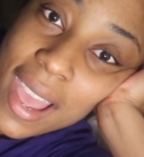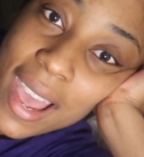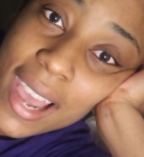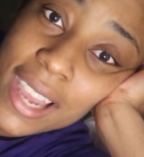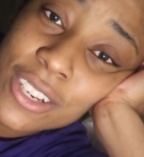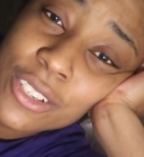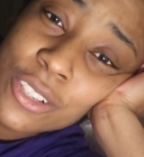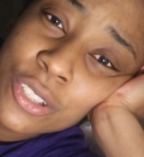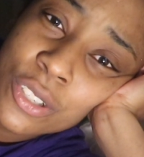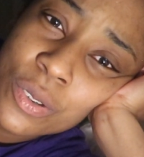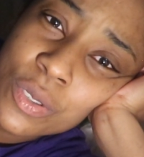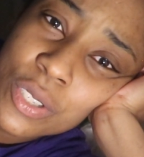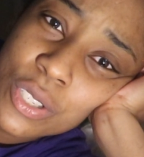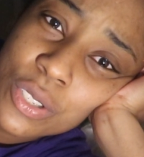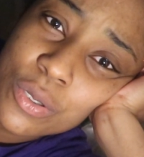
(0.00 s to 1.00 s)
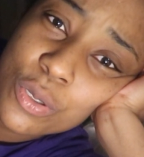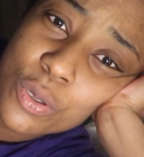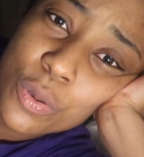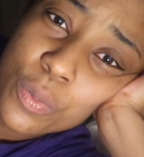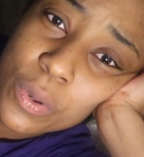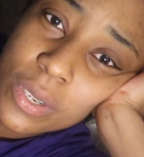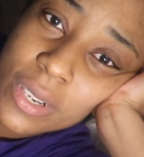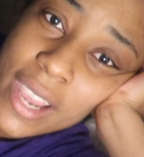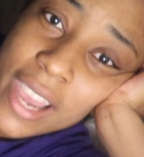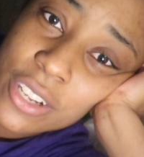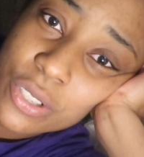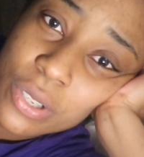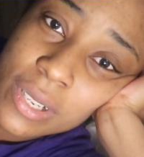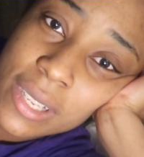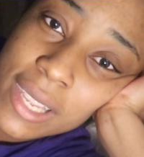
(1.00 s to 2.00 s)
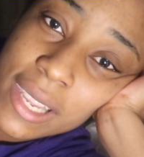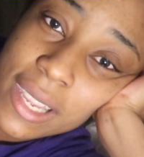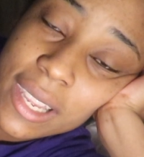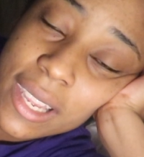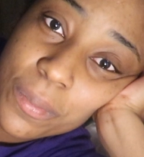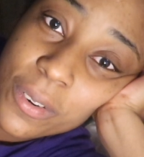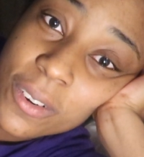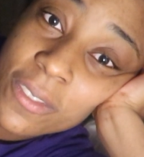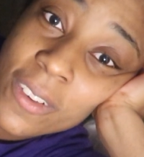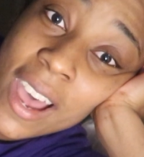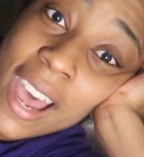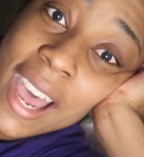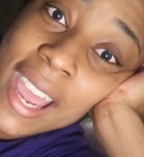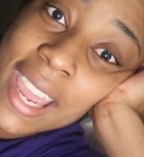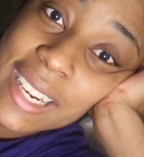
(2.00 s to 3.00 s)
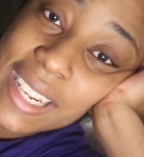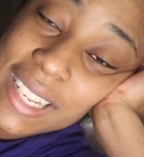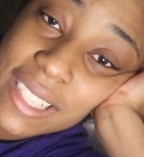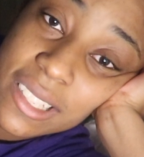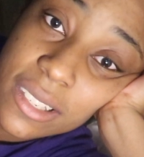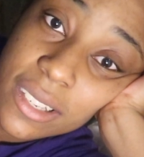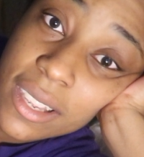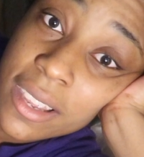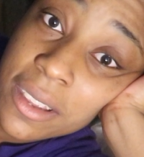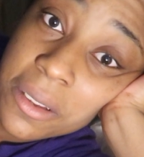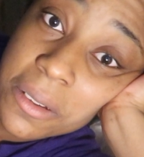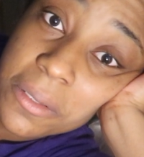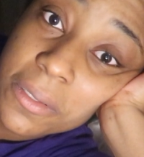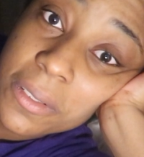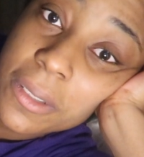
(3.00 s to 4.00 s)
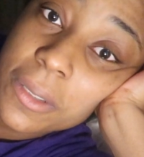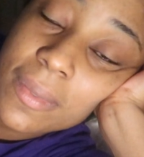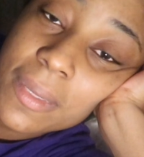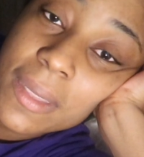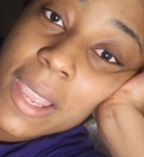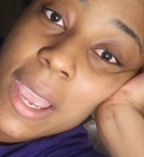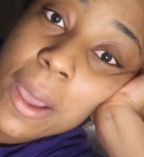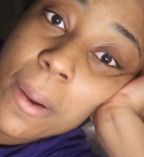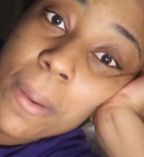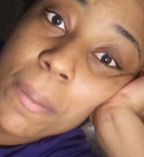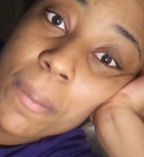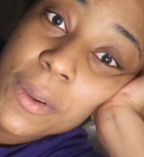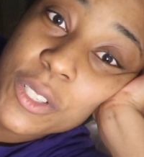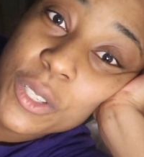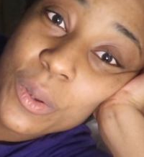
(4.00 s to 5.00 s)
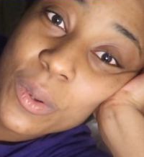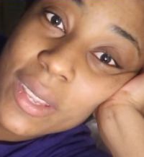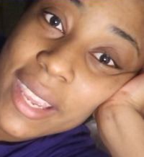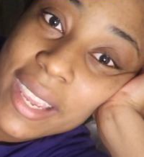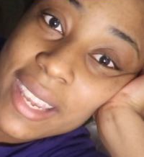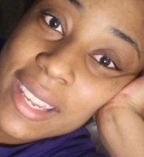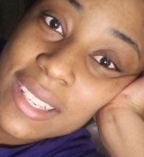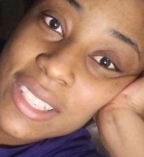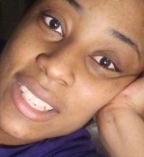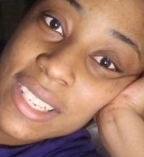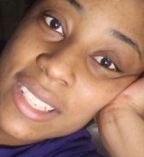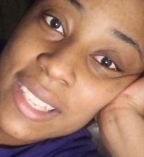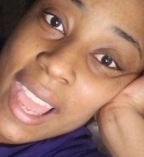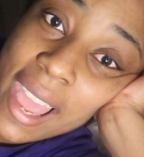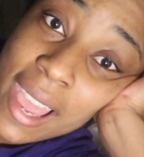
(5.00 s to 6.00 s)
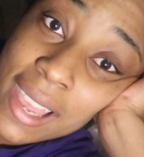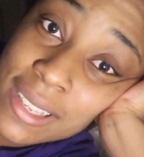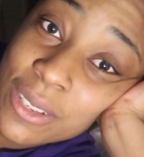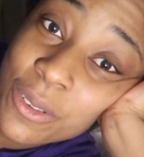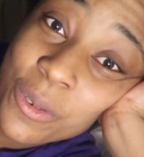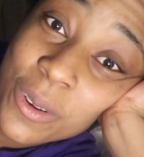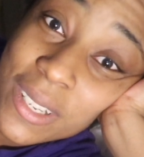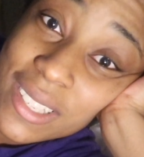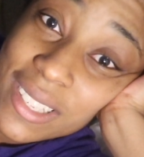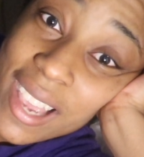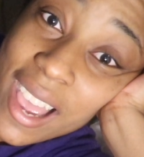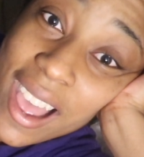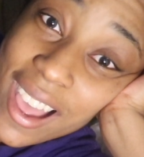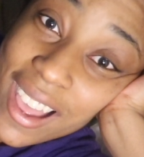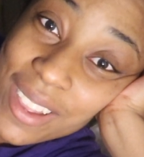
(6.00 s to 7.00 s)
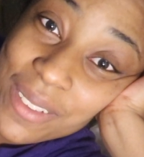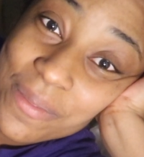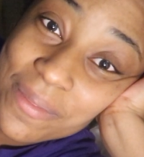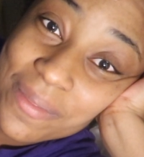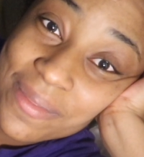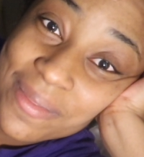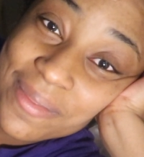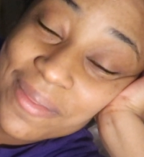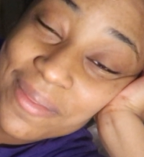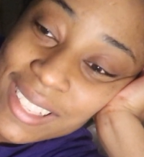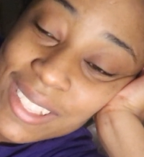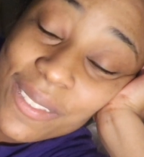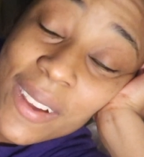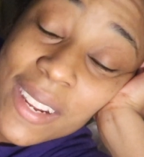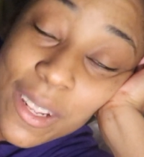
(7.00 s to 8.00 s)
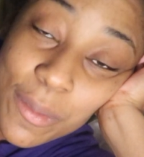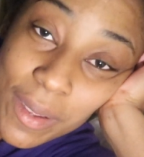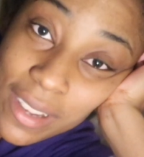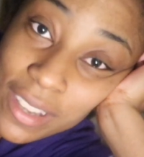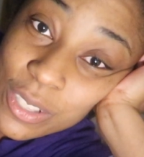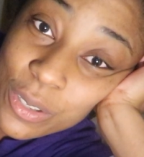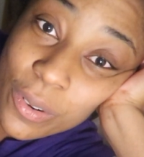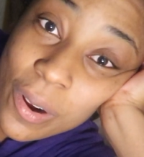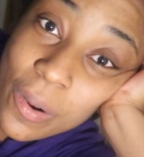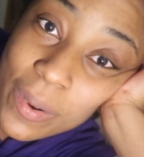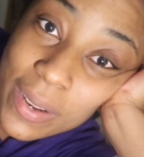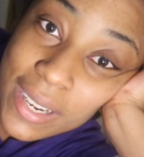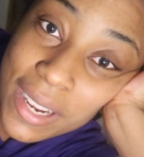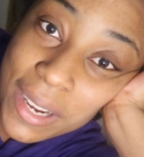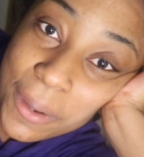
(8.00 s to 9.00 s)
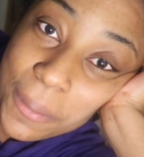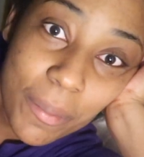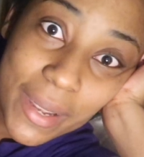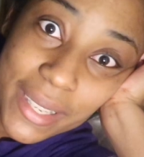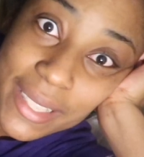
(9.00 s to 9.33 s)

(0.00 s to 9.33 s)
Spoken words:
I need you to supernaturally provide and to give. But you can't just ask one time. It's funny because growing up, my